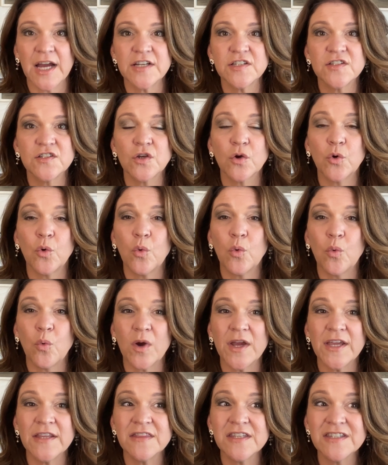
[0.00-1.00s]
So
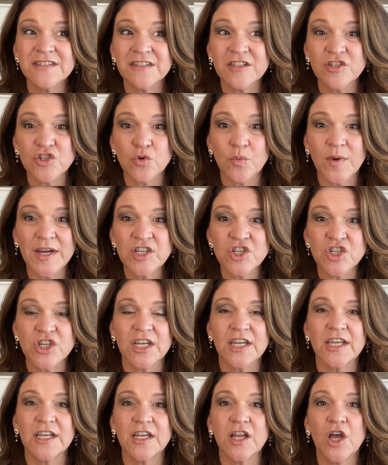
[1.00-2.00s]
in this
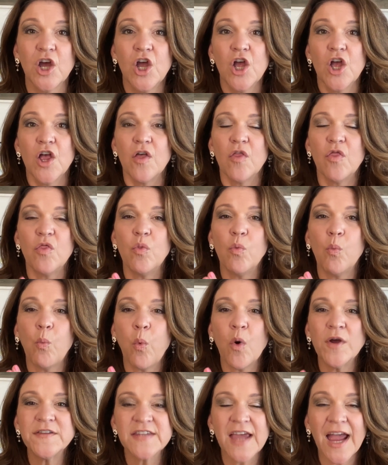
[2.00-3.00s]
situation,
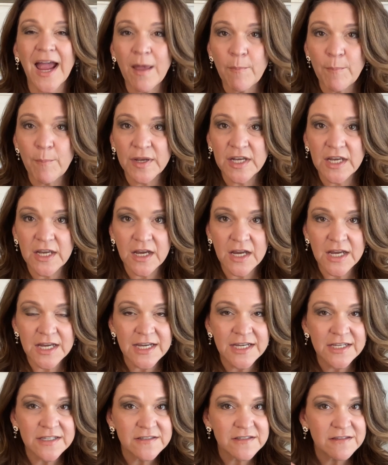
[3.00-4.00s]
what's happening
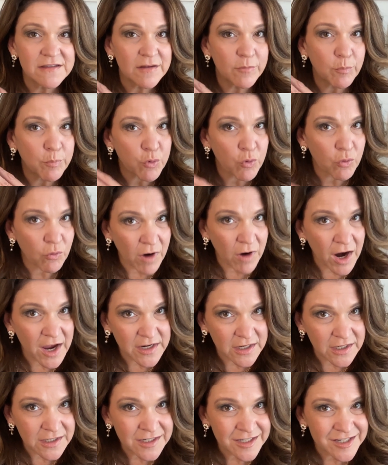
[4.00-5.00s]
is the
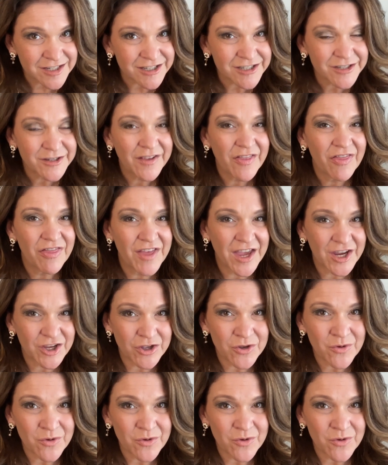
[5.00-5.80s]
product that you